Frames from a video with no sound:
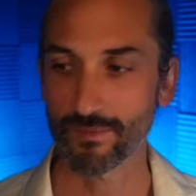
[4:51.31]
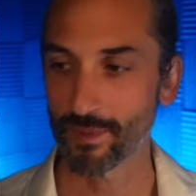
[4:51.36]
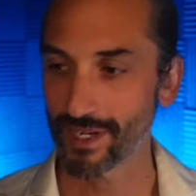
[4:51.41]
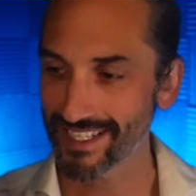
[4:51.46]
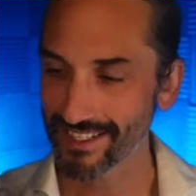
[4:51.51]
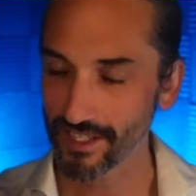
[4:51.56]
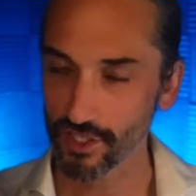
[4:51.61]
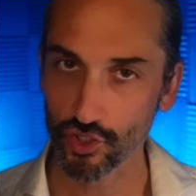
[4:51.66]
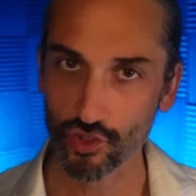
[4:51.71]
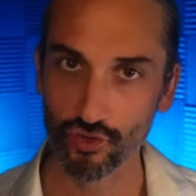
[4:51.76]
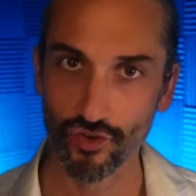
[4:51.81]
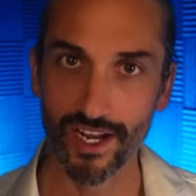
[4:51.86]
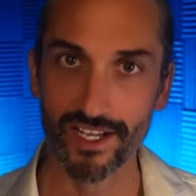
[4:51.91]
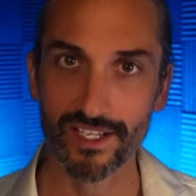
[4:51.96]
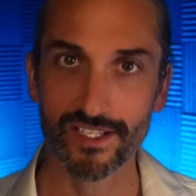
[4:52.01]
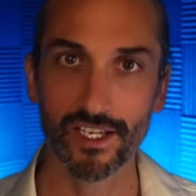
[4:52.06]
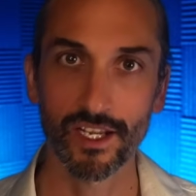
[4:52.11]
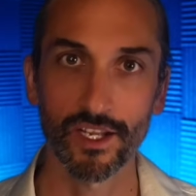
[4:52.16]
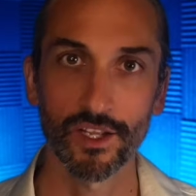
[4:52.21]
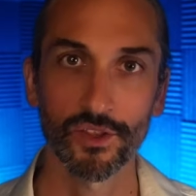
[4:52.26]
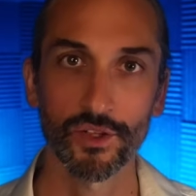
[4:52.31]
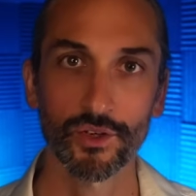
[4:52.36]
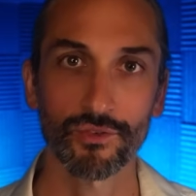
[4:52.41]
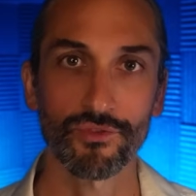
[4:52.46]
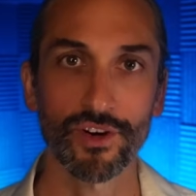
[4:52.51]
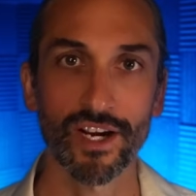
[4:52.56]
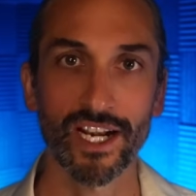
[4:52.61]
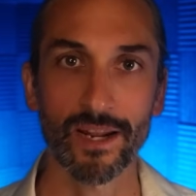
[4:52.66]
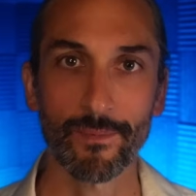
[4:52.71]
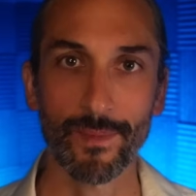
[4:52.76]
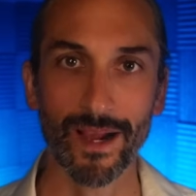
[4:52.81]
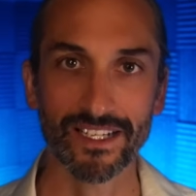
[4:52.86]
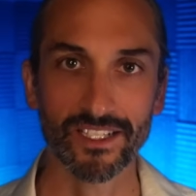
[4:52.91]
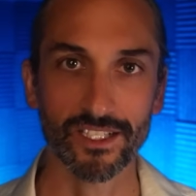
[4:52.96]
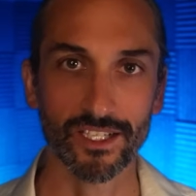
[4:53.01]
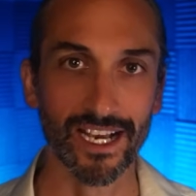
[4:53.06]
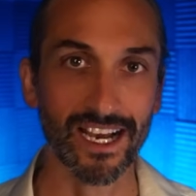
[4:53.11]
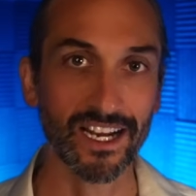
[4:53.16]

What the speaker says: but it's the trends that really matter.